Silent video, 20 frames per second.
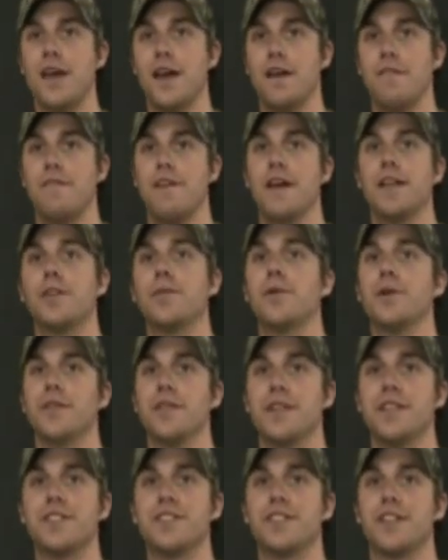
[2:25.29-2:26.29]
available
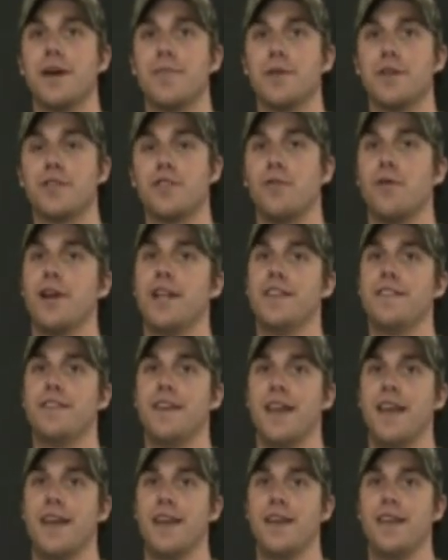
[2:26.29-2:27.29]
this summer
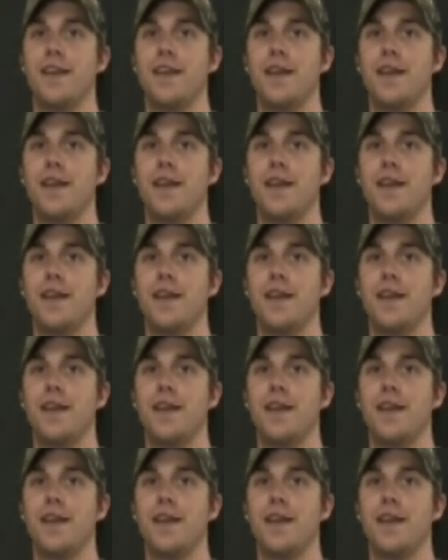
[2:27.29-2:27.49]
2010.